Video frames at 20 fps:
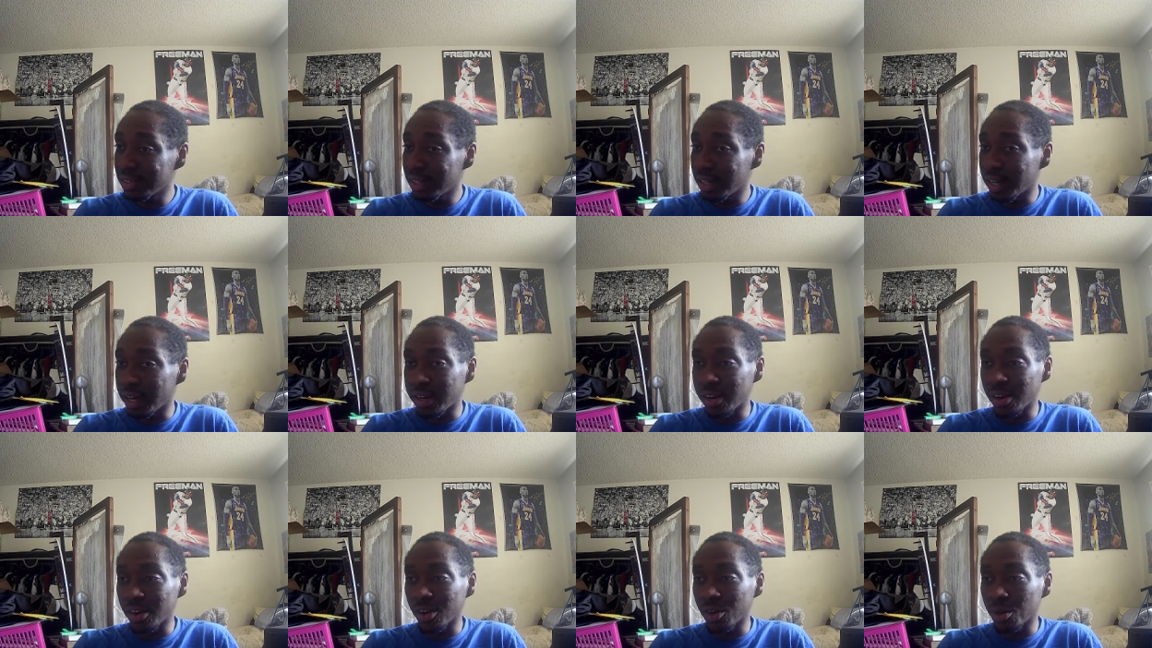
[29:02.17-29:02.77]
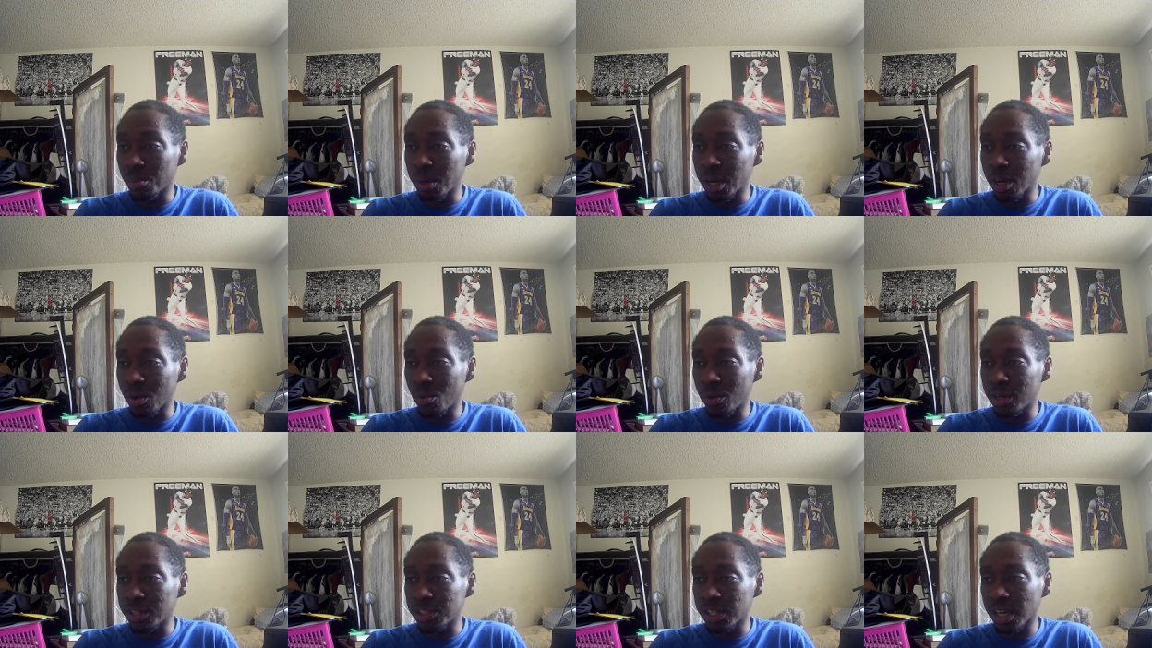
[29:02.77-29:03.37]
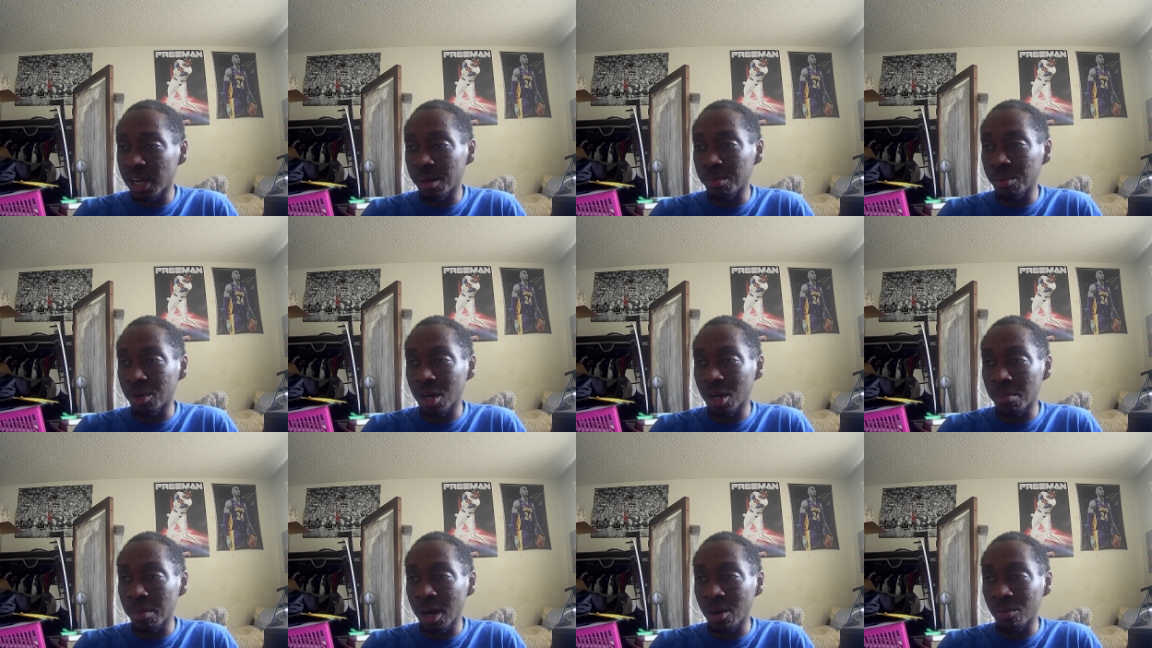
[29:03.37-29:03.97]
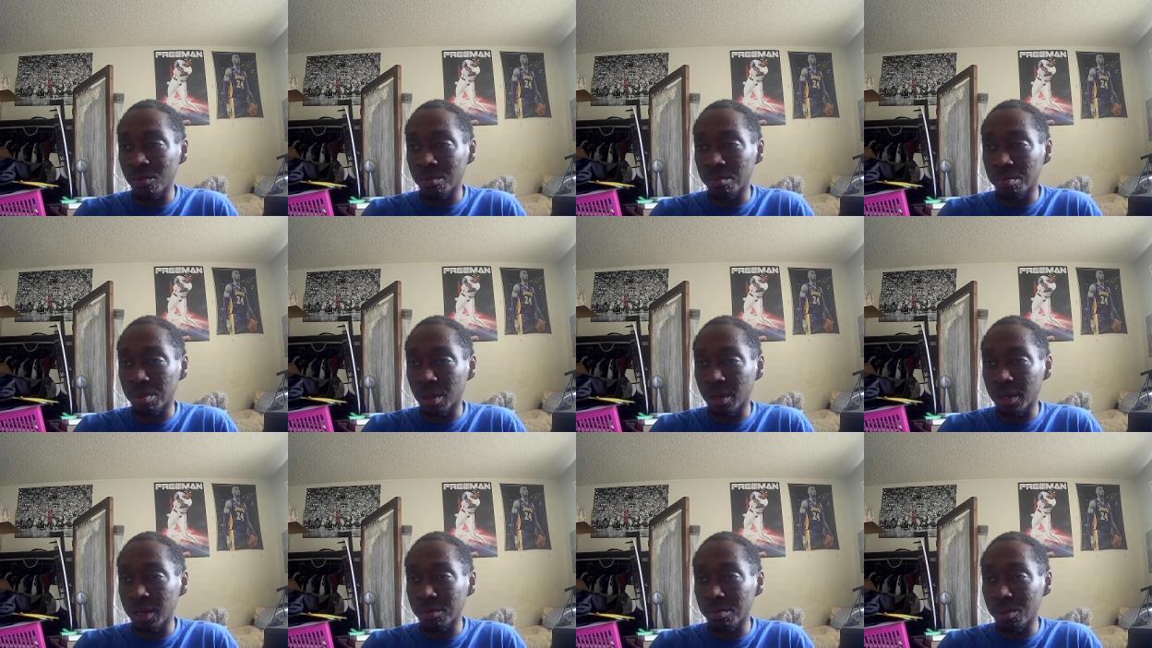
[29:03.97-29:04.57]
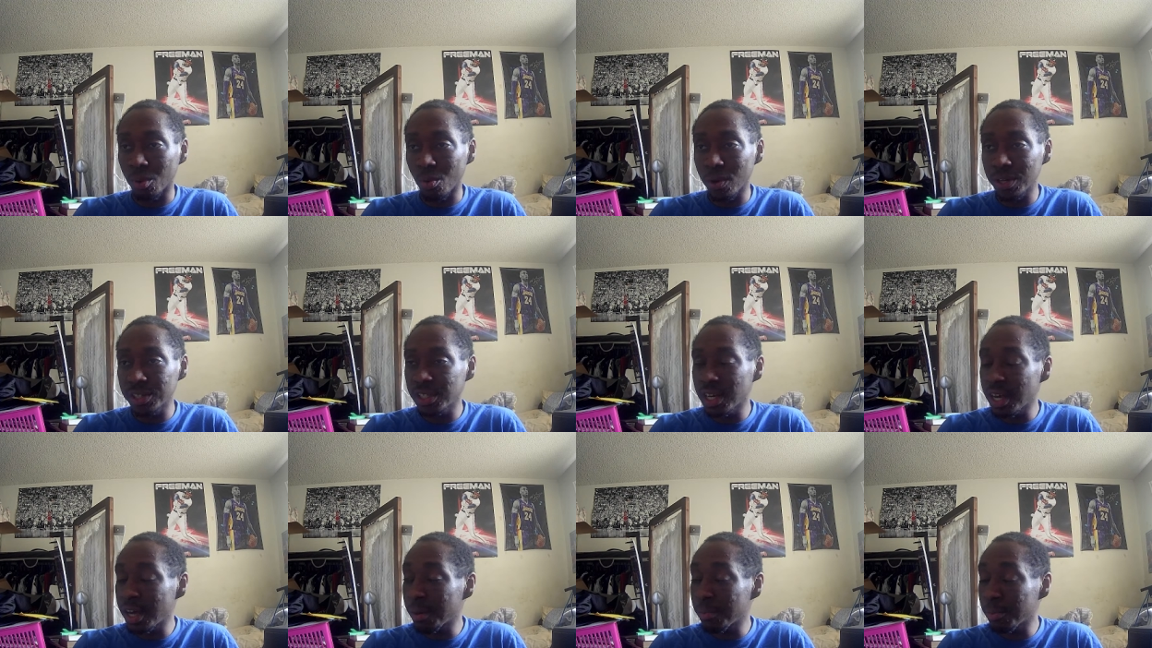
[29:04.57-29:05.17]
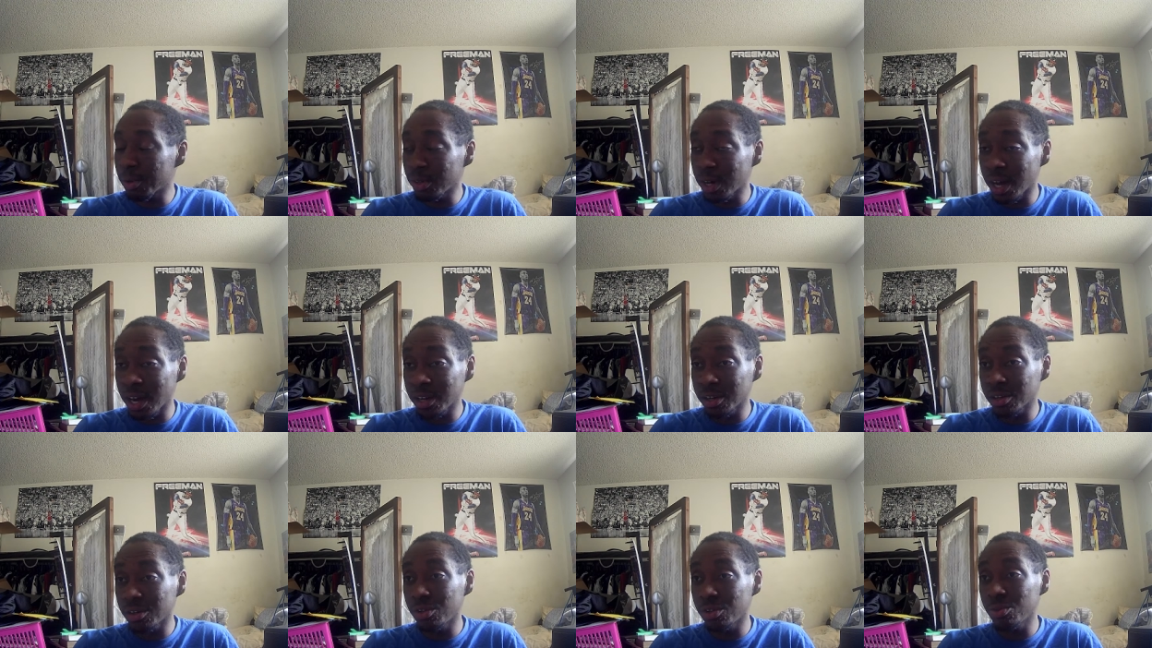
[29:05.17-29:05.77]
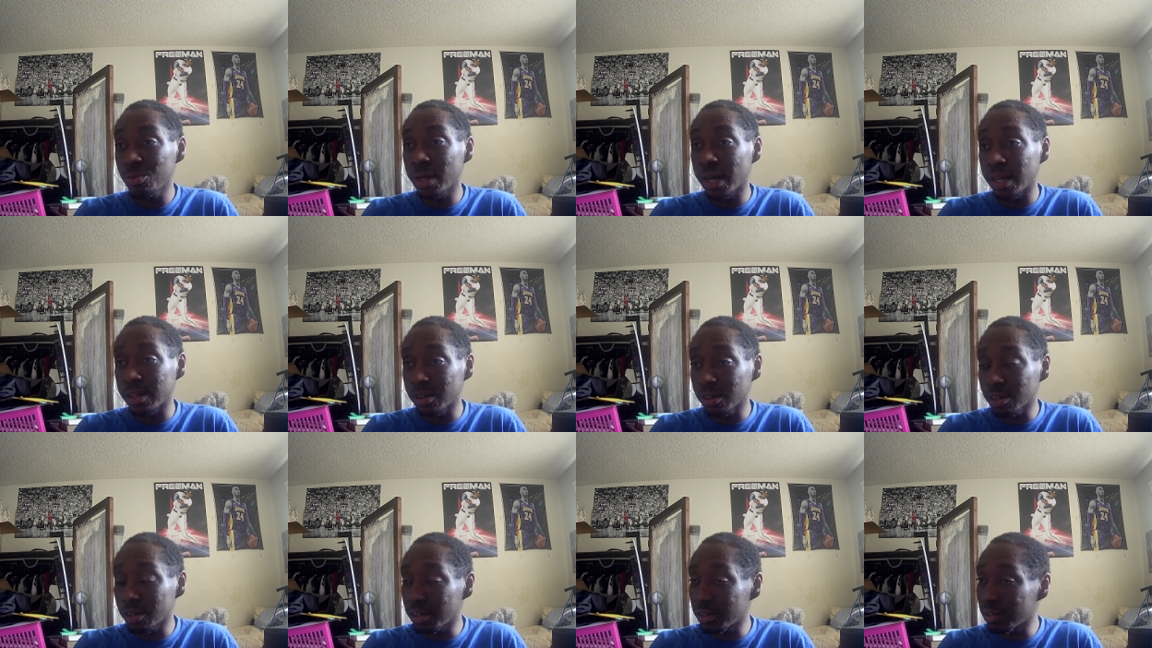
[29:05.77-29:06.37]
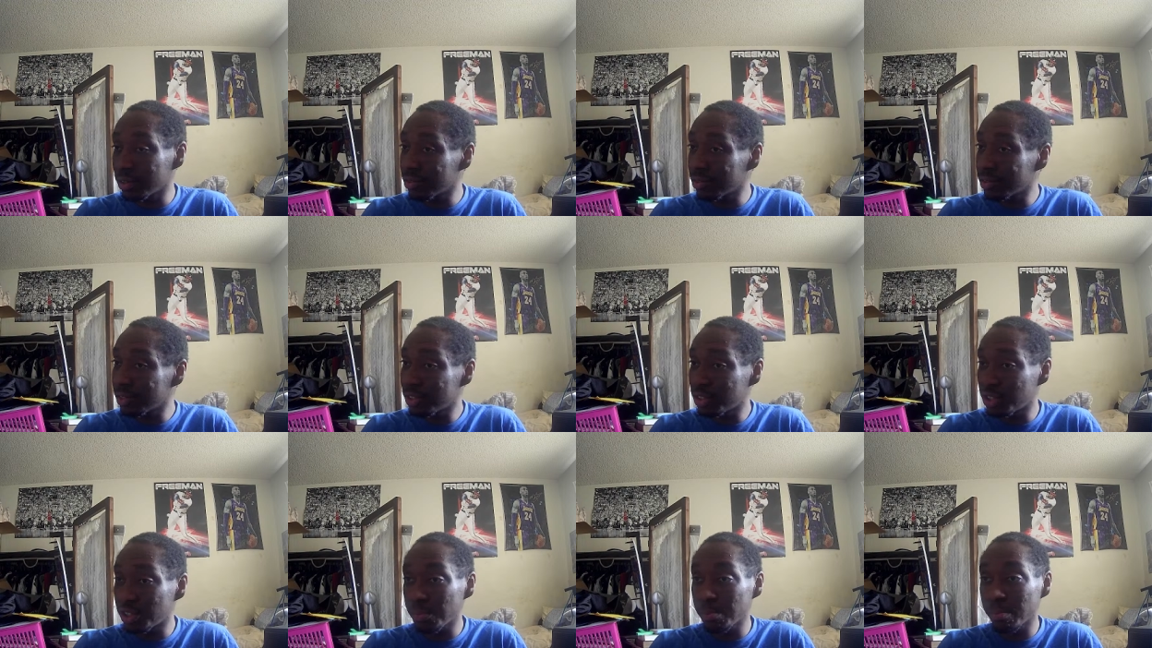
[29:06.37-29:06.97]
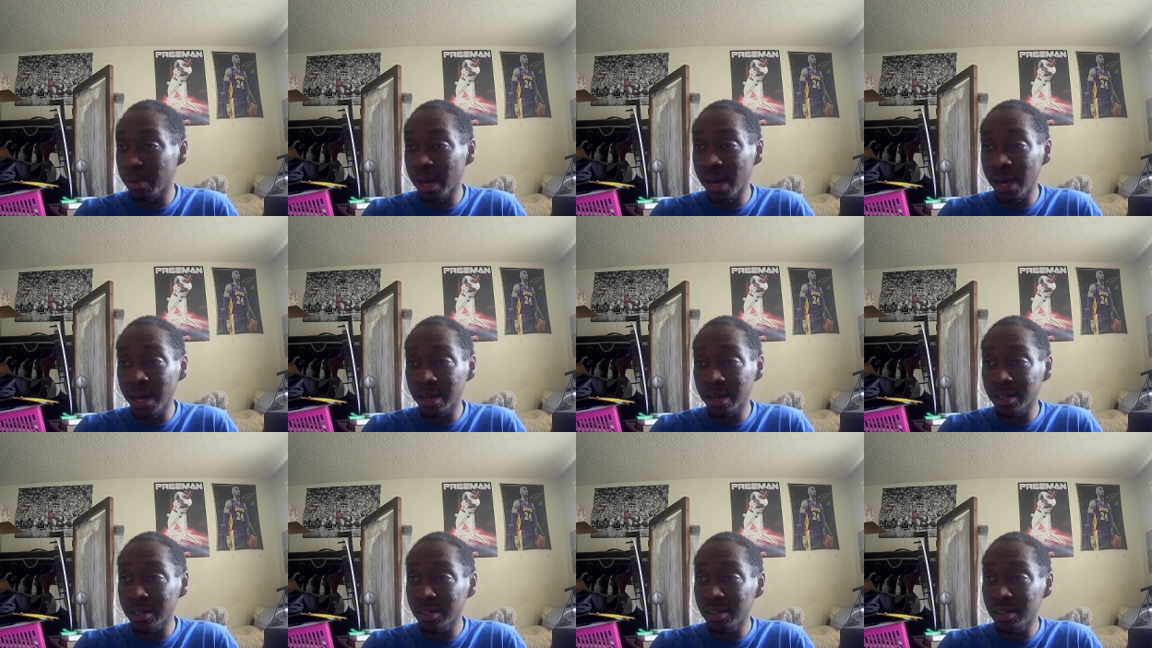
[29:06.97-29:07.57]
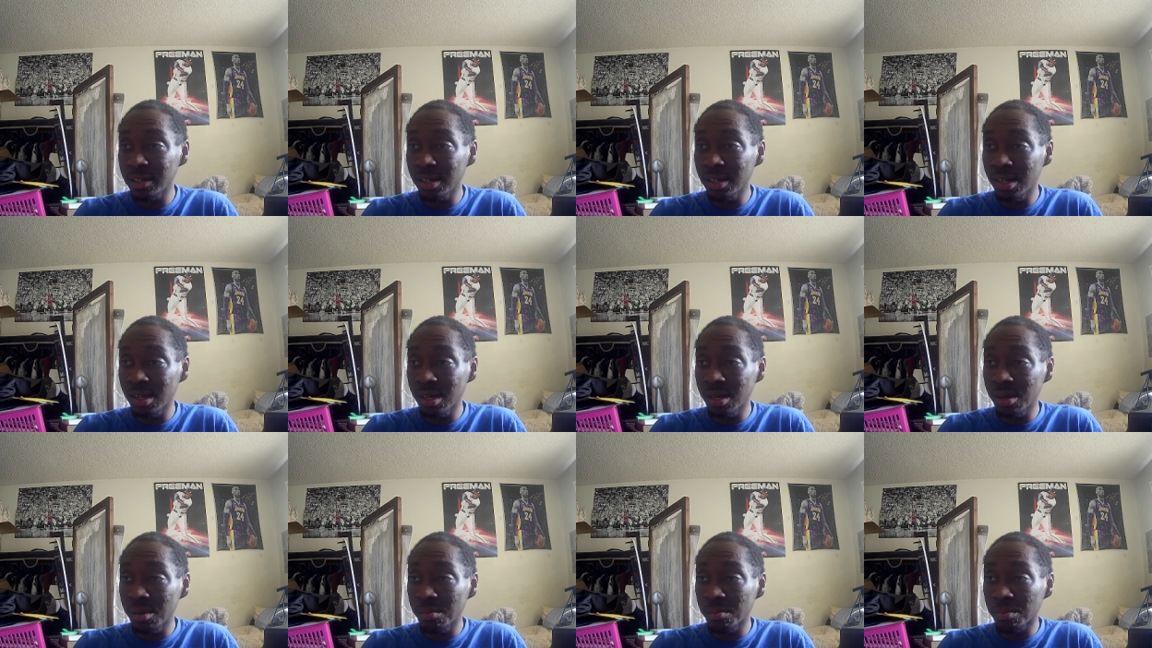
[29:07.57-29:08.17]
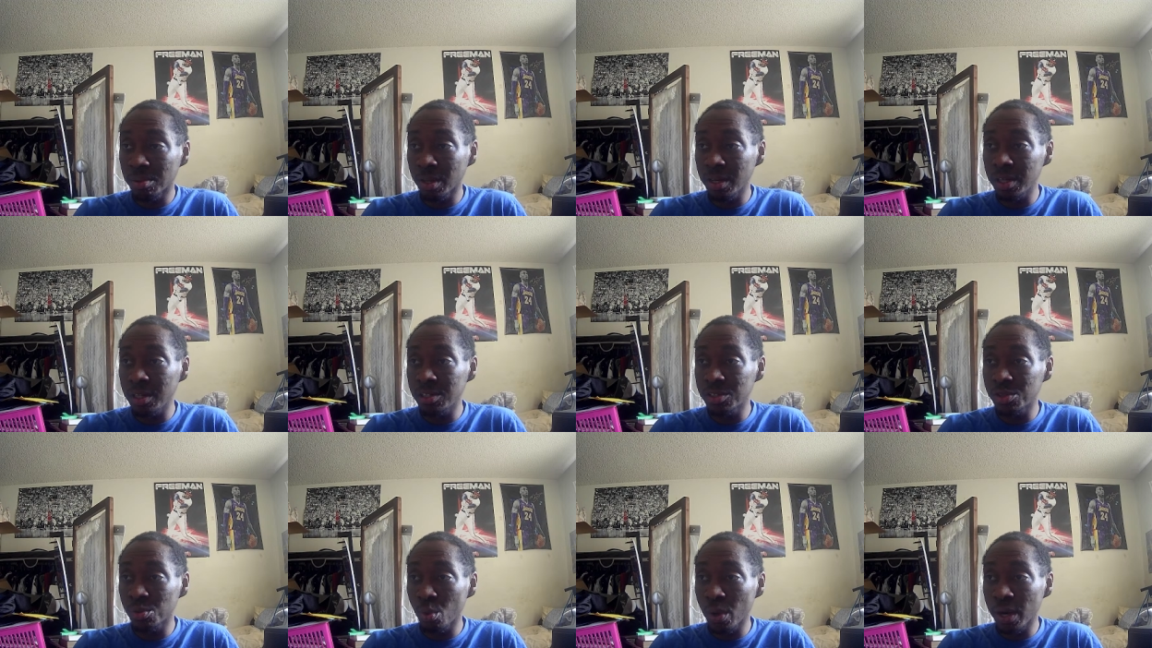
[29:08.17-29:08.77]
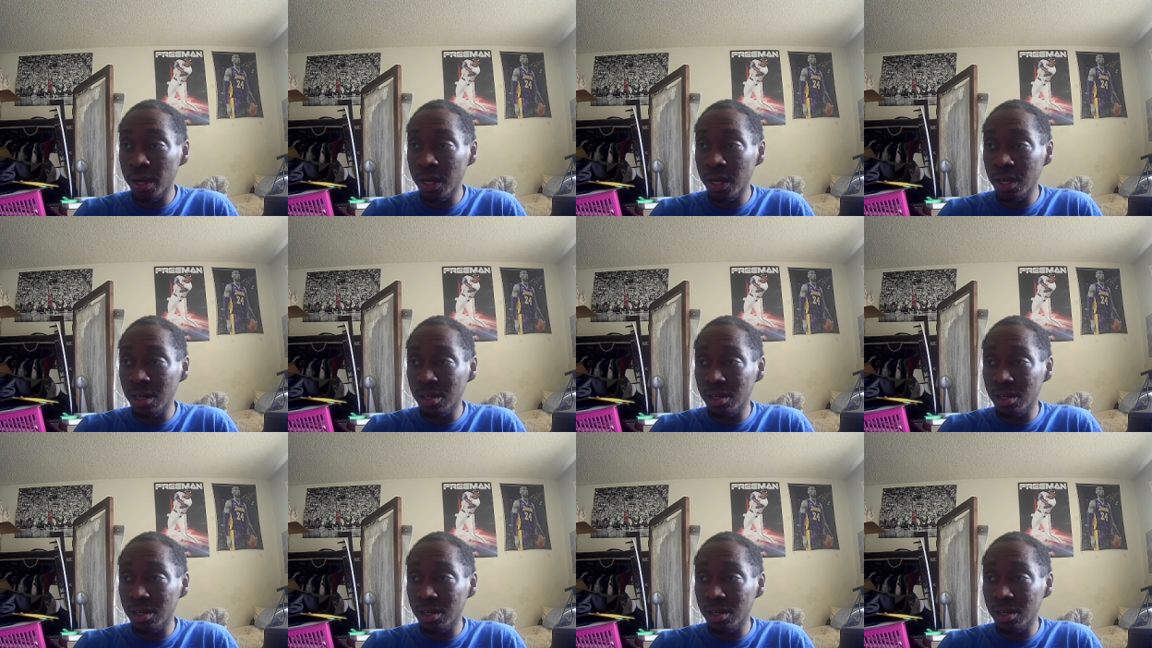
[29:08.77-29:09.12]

And they're going to make West Ham come out and play. But West Ham are not going to do that. They're going to sit back, play this way.